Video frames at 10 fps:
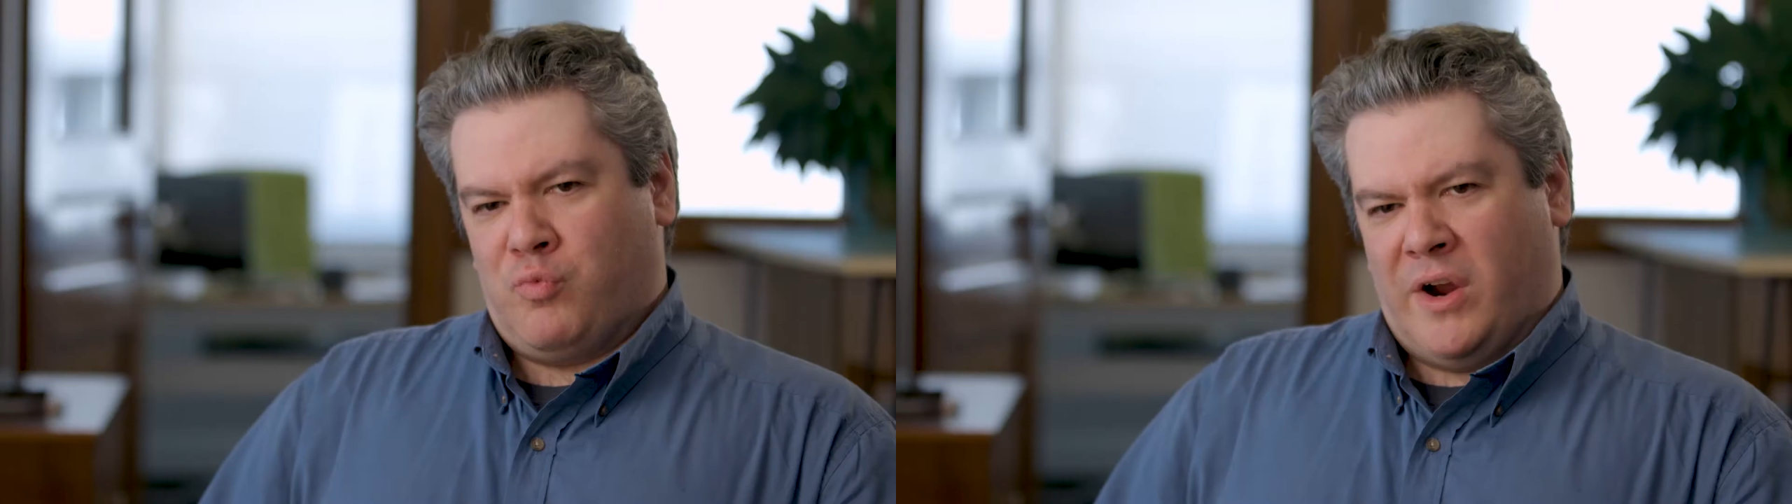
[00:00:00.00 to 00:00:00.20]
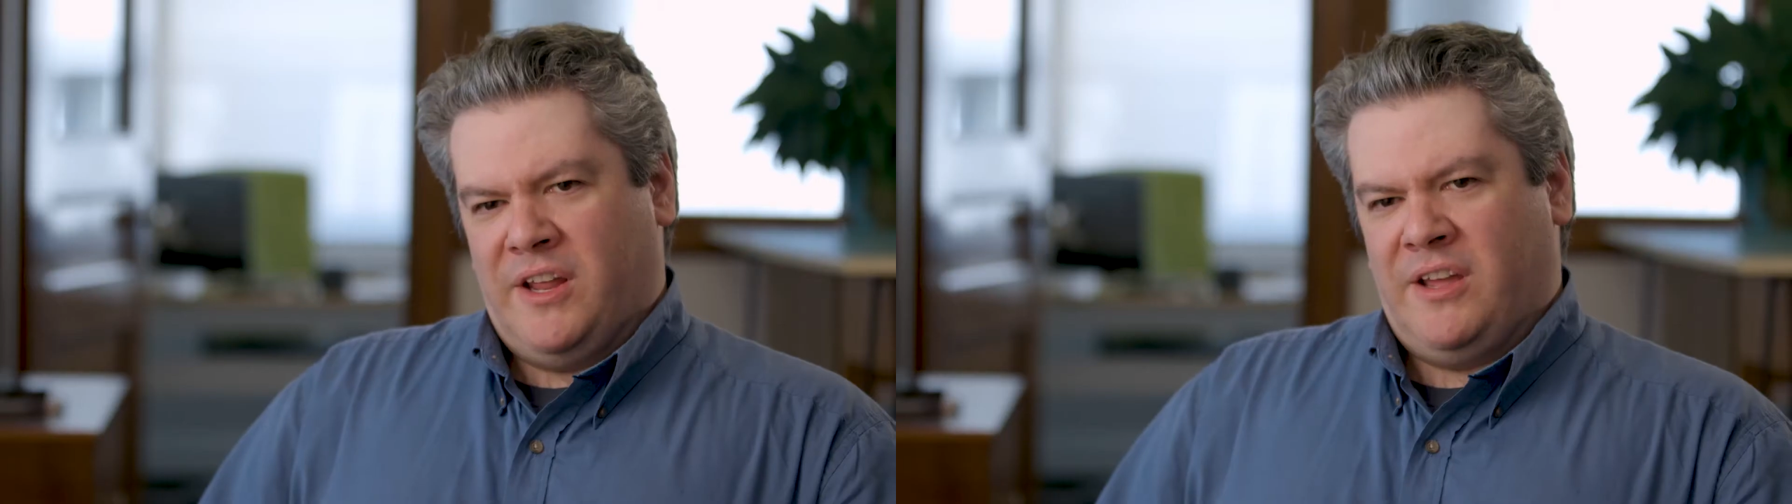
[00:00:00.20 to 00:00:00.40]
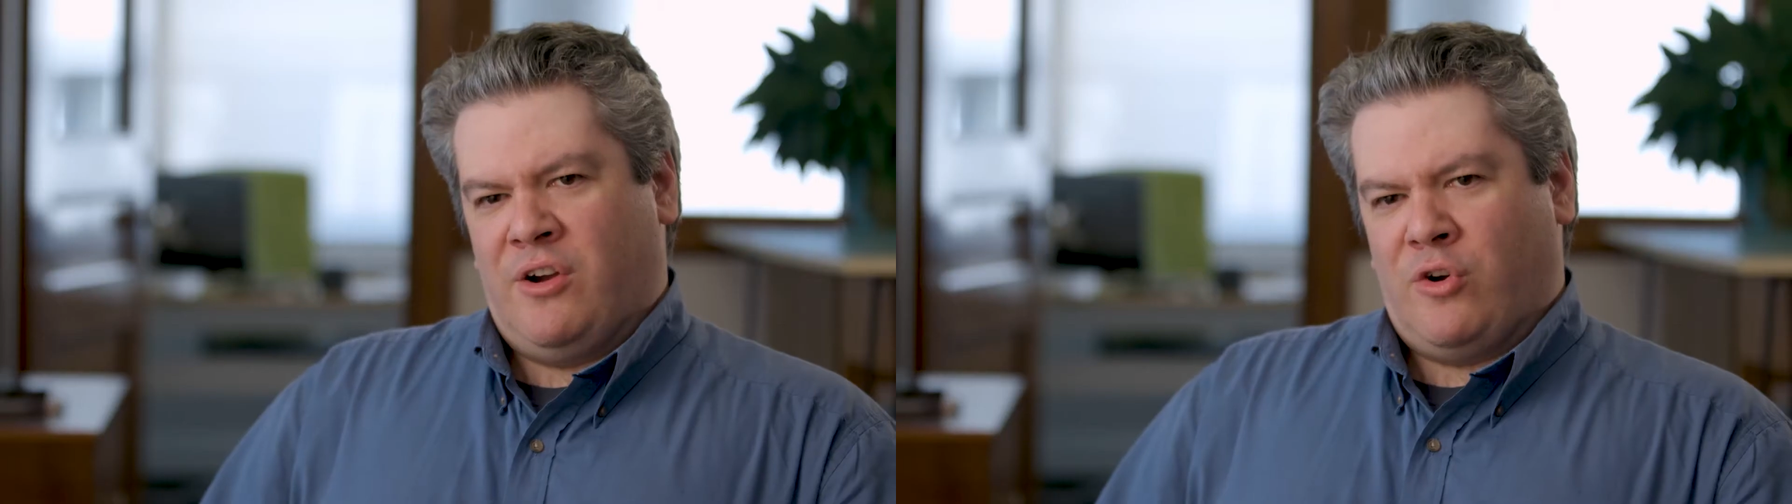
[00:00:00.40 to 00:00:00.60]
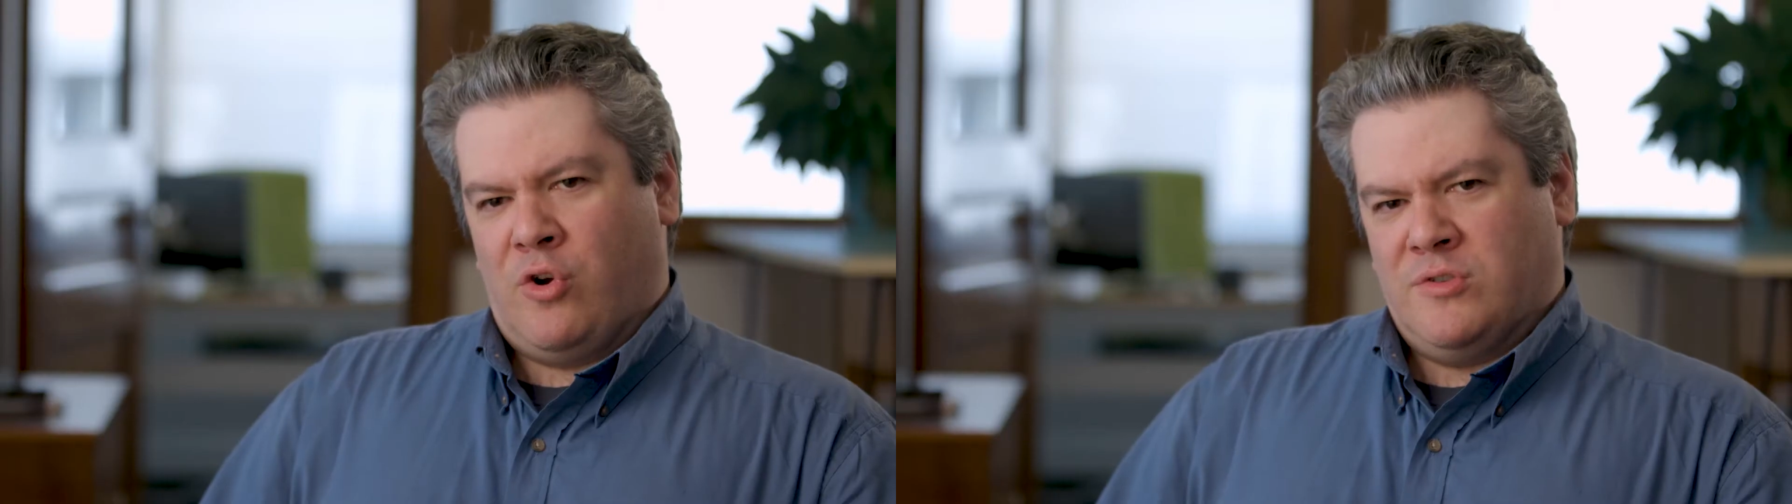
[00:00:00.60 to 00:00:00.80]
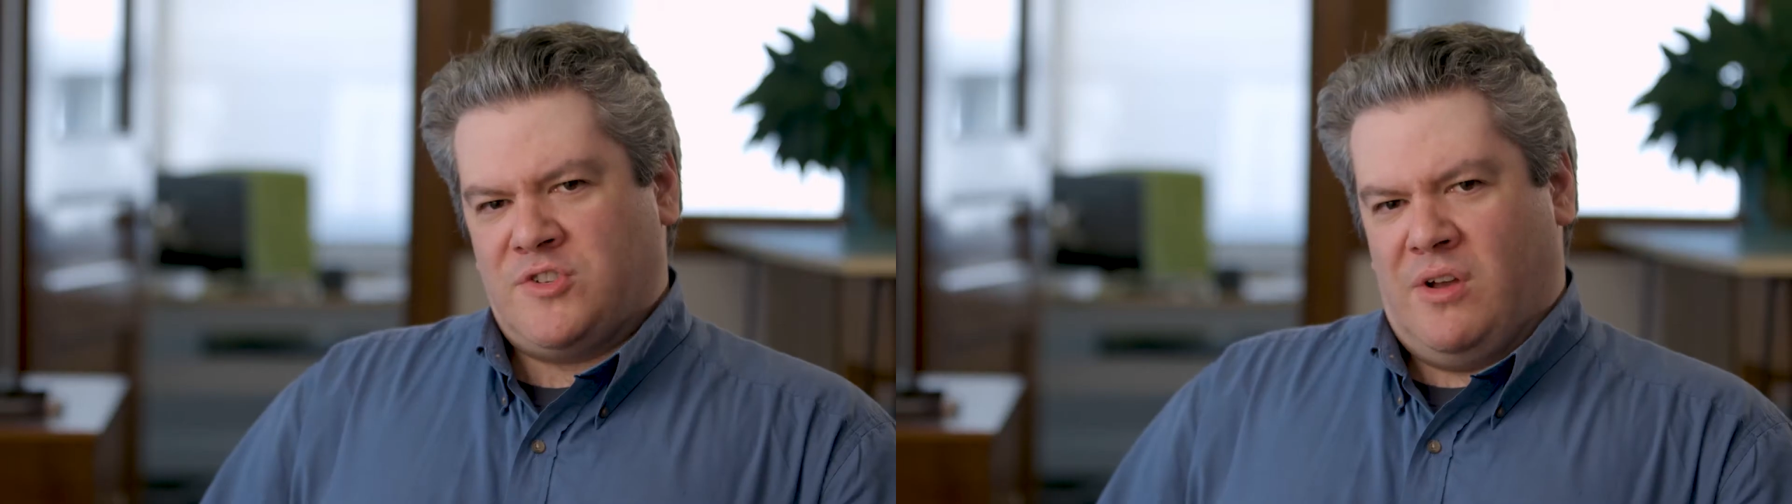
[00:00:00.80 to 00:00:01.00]
writing
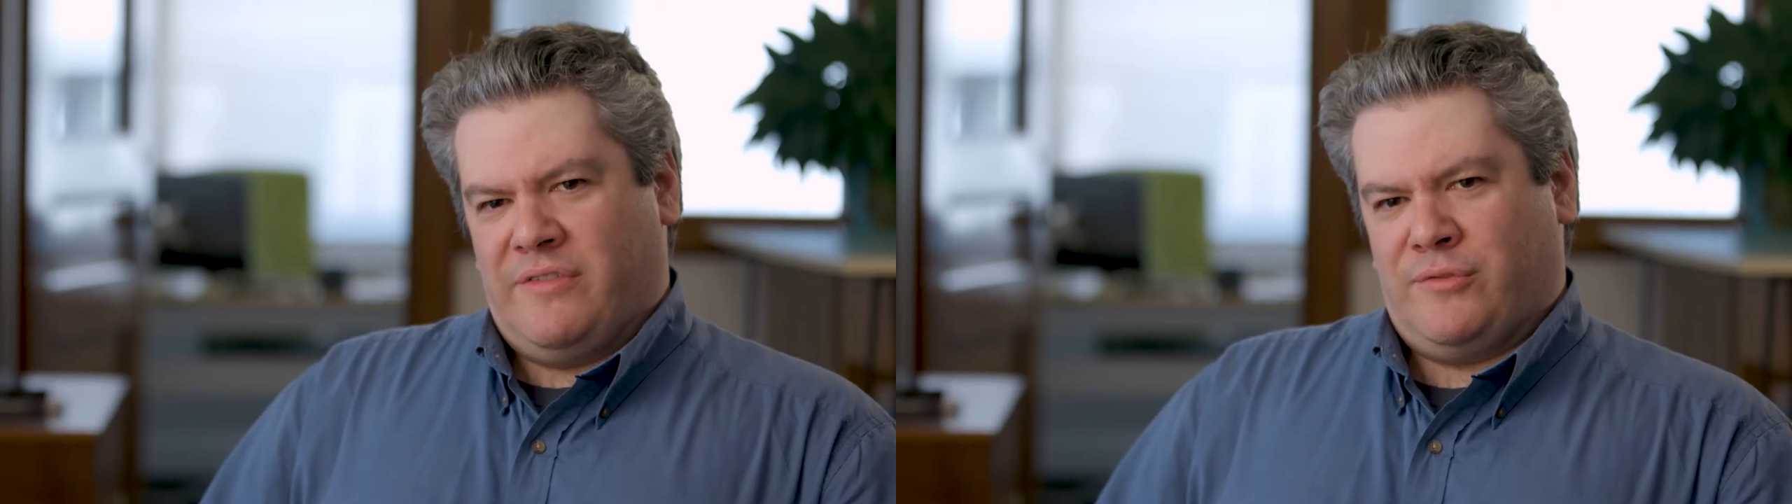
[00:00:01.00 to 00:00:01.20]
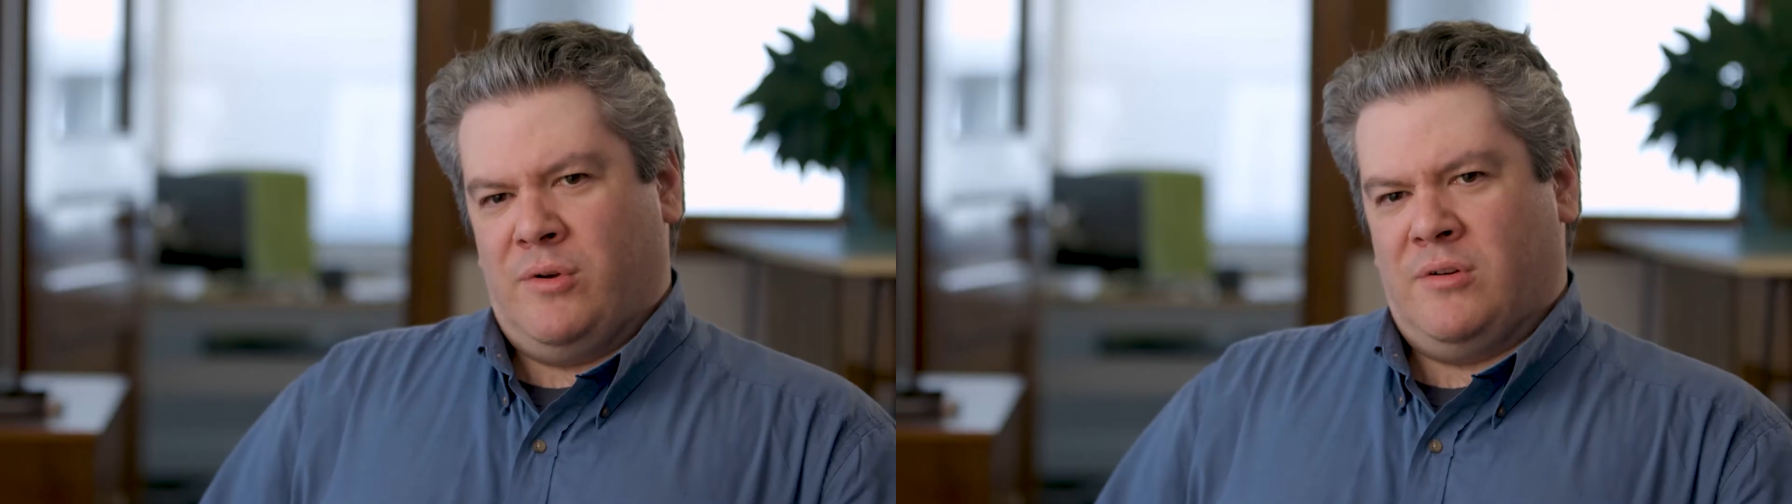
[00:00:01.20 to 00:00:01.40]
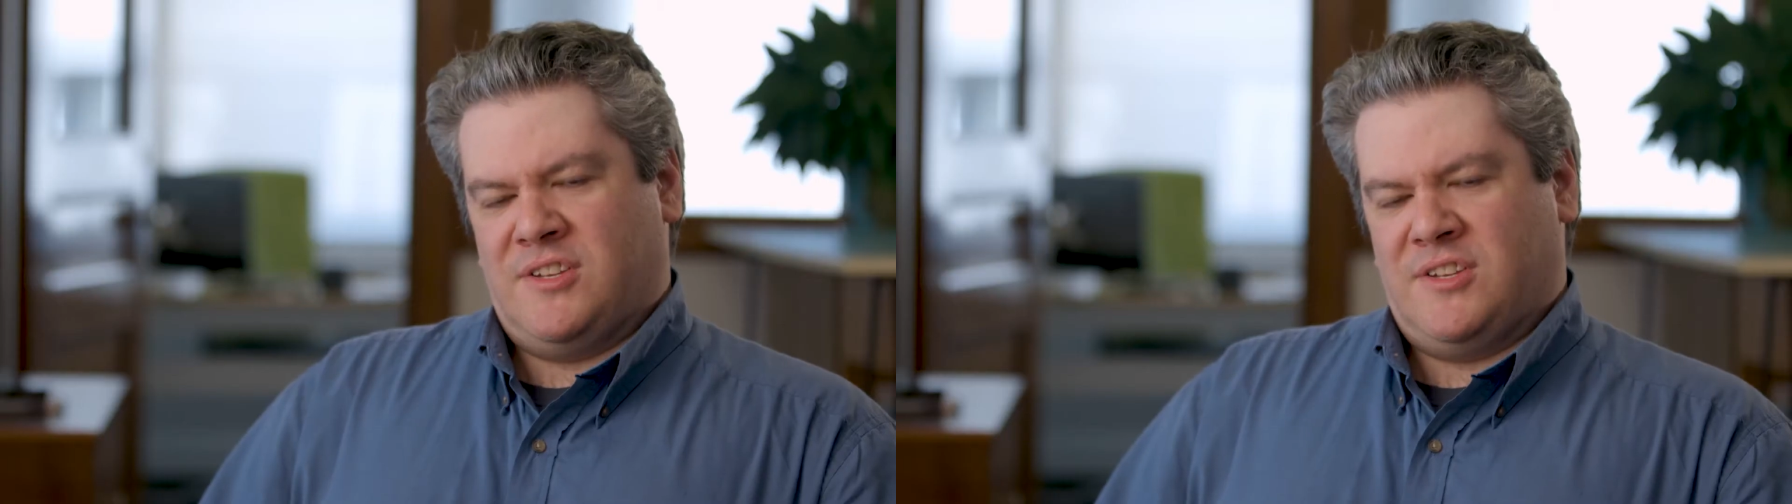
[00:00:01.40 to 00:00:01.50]
our own software